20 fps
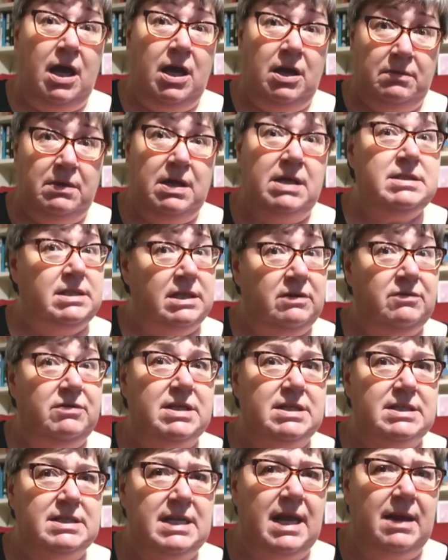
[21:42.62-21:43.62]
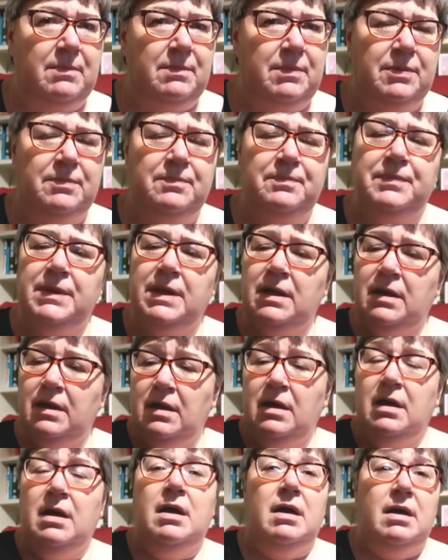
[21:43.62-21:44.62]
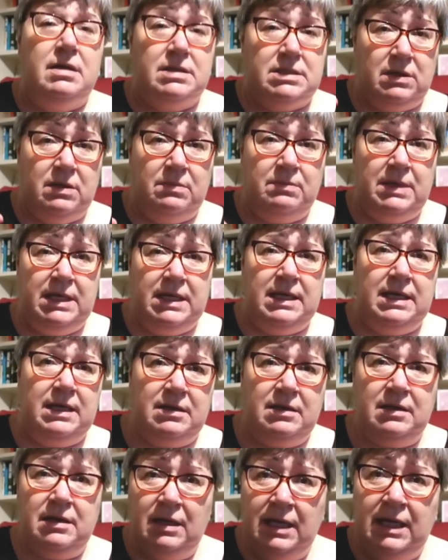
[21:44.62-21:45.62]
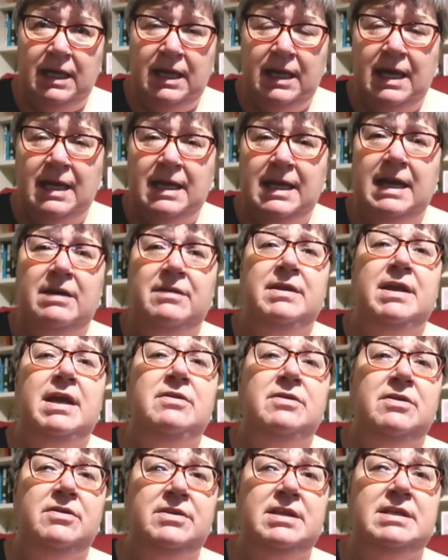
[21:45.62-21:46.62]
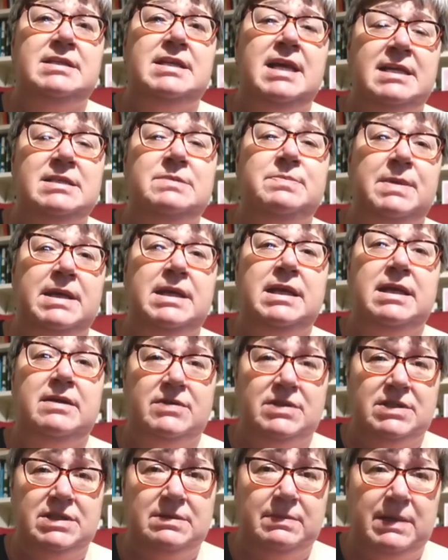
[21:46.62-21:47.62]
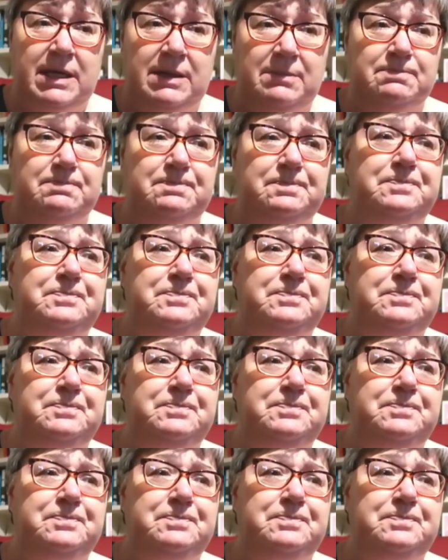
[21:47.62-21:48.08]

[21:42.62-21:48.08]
a, a serious lamp. So I'm making it clear and out there that this has been given to me.